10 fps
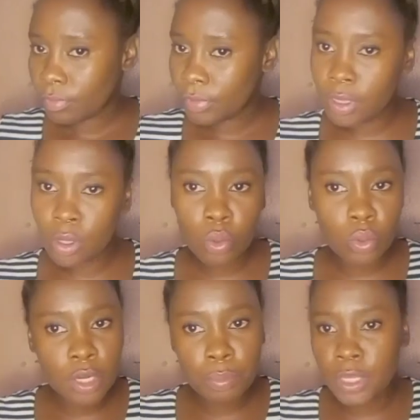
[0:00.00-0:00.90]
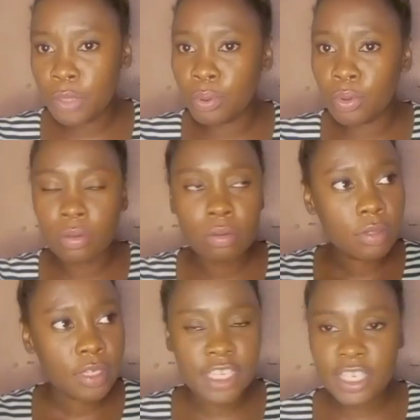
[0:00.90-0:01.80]
the Nguni people,
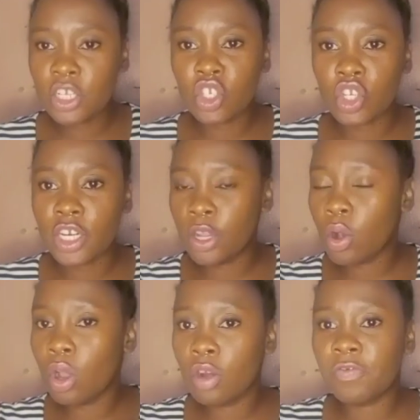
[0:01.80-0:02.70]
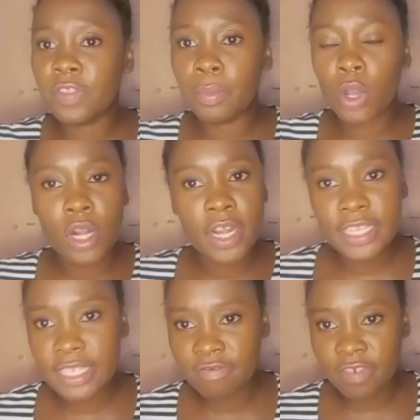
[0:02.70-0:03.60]
essentially all of them
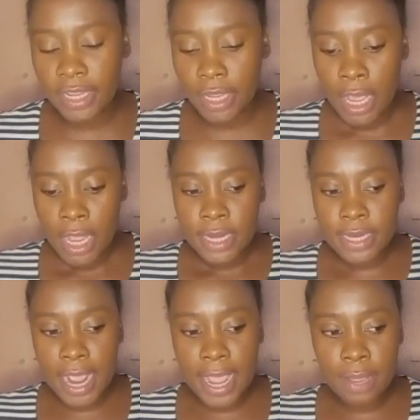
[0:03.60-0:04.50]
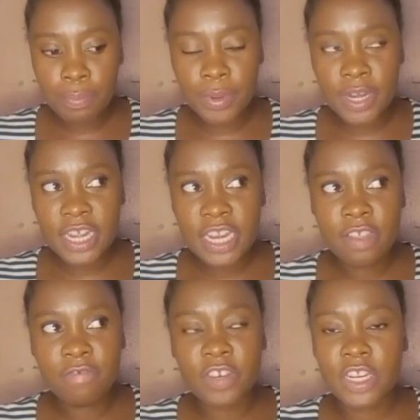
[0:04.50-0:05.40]
collectively, they
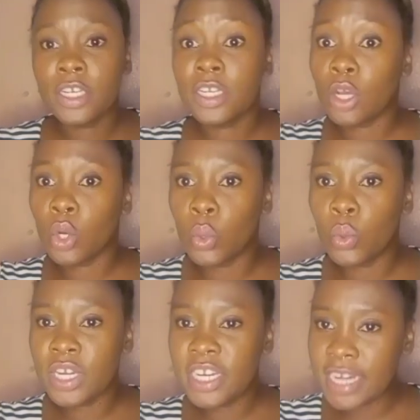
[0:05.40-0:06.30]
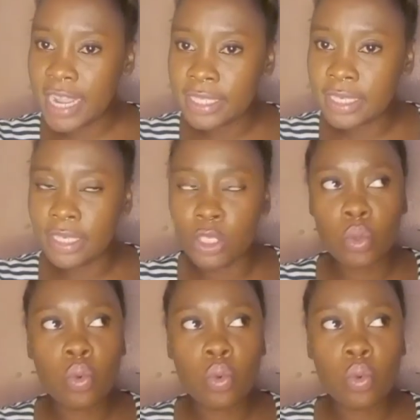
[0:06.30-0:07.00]
believed in the Nguni deities.